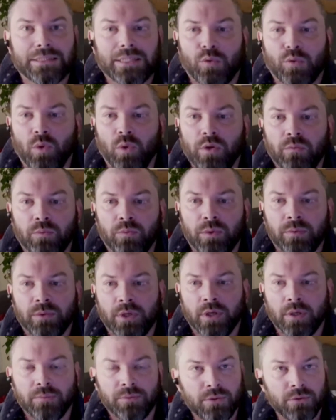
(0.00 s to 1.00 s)
What have we been
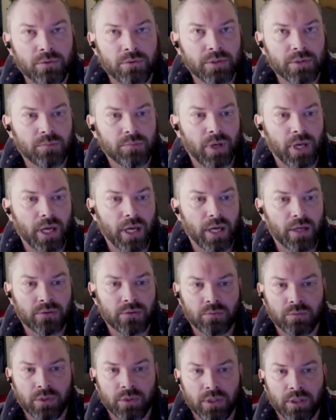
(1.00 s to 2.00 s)
up to this
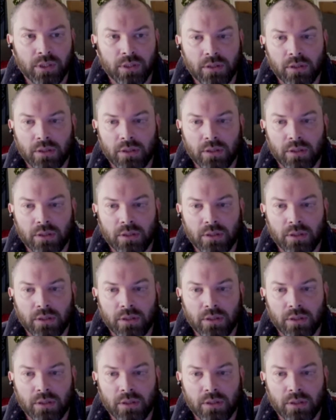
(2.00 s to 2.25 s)
past week?